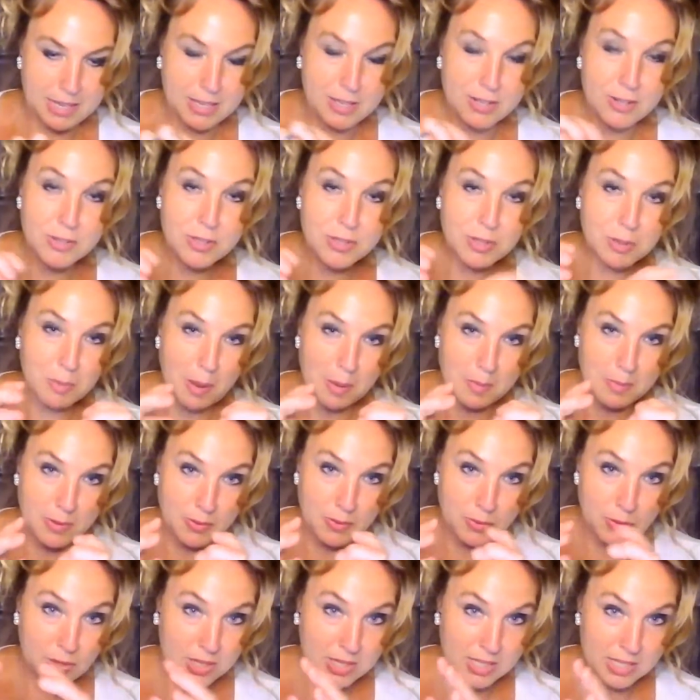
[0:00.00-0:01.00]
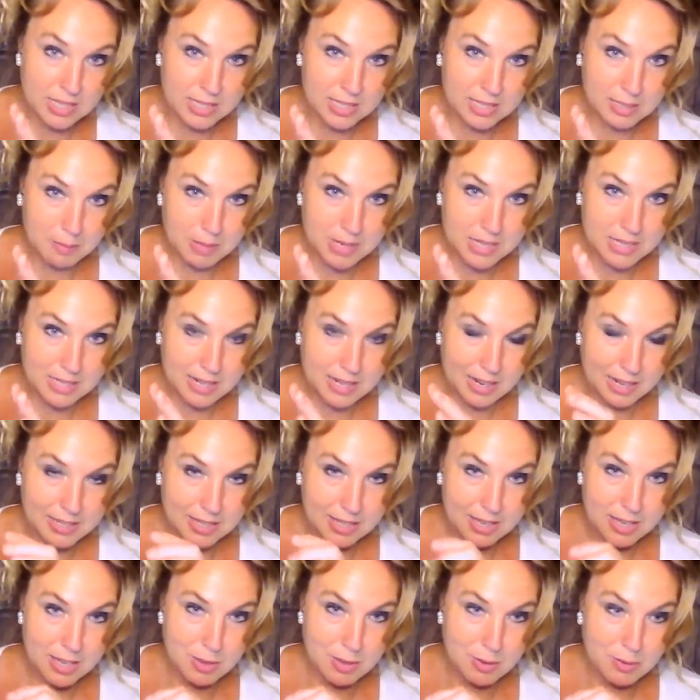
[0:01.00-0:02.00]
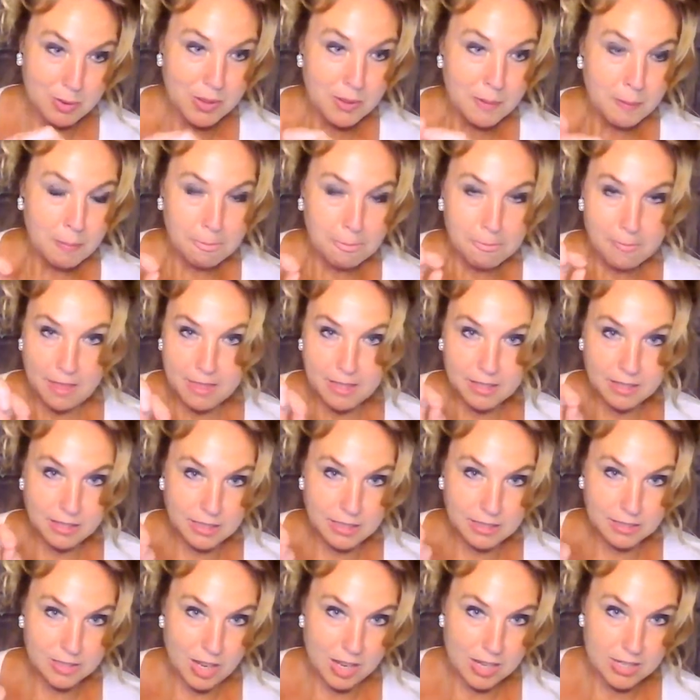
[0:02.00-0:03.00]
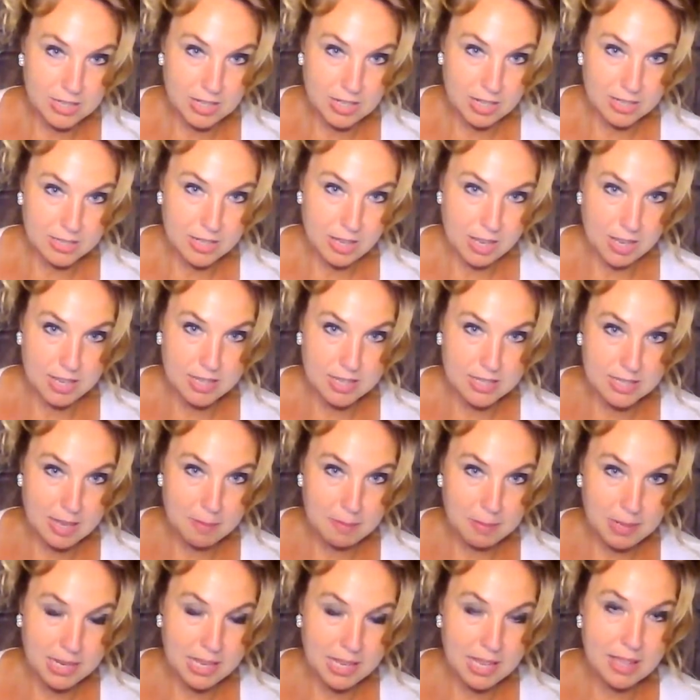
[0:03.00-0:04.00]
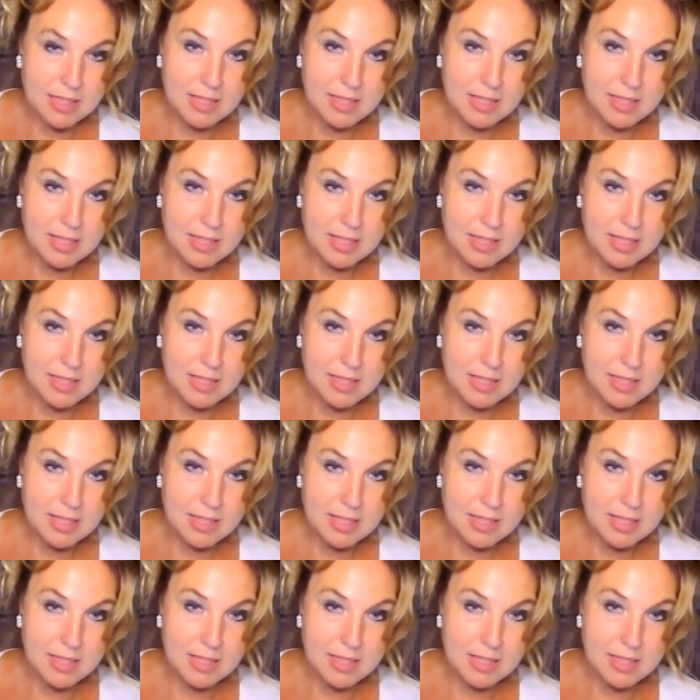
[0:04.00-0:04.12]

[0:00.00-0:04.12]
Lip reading: Sometimes if you can see somebody's texting you and the little dot is happening and